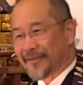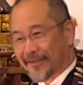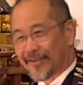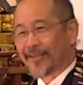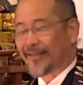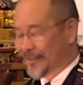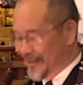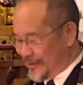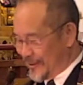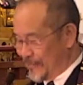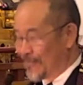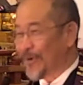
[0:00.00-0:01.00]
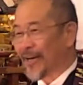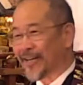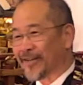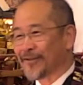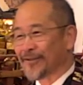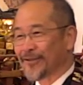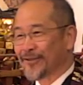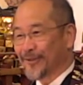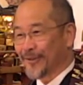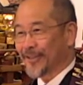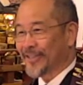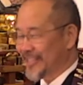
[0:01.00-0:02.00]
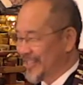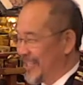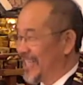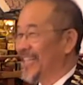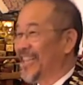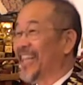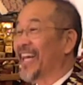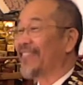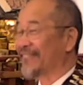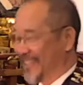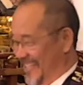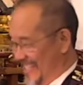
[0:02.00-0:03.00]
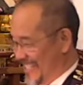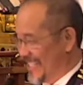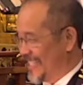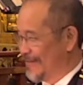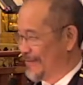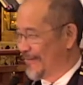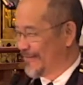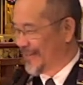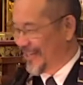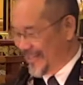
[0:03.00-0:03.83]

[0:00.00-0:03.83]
These are Michael Jordan 11s, right